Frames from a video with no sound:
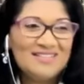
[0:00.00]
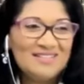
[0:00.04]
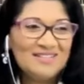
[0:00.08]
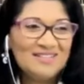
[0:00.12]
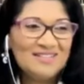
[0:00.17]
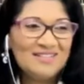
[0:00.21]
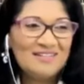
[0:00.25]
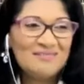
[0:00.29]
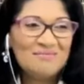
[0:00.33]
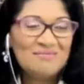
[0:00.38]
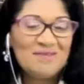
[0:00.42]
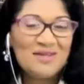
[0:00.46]
you
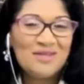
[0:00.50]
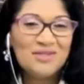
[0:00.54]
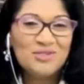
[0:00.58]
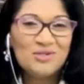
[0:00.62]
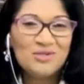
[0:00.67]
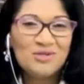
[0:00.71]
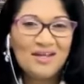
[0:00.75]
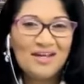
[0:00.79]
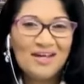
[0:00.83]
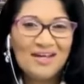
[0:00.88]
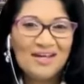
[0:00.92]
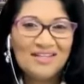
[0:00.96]
could have made
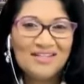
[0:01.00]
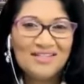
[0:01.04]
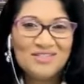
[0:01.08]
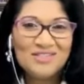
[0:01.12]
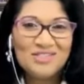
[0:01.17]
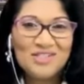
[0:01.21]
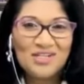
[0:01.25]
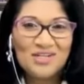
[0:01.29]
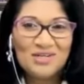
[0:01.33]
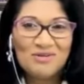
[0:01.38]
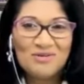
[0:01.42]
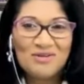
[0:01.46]
sure you had a
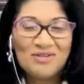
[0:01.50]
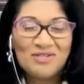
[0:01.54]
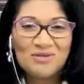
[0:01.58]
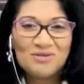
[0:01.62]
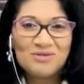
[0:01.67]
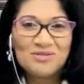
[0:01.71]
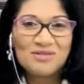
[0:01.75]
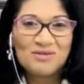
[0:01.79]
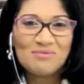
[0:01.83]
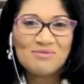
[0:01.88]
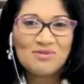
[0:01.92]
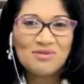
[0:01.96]
generator or
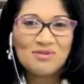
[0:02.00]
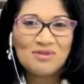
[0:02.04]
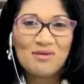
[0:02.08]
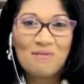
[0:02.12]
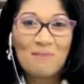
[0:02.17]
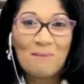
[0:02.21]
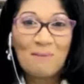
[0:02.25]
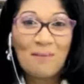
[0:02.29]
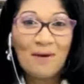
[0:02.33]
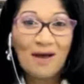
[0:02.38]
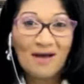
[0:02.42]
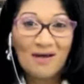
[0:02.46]
some sort
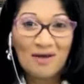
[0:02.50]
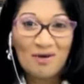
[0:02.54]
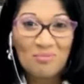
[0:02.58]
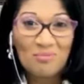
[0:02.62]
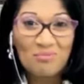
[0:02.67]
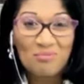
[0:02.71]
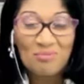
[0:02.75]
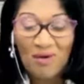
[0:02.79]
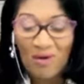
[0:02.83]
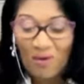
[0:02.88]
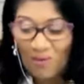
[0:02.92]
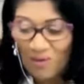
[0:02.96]
of backup
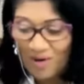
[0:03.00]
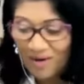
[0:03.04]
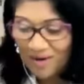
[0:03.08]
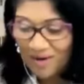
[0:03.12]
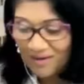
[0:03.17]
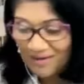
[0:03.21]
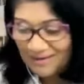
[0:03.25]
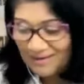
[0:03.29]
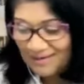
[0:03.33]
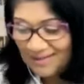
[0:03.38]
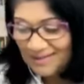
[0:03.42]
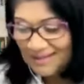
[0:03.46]

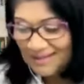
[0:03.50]
power.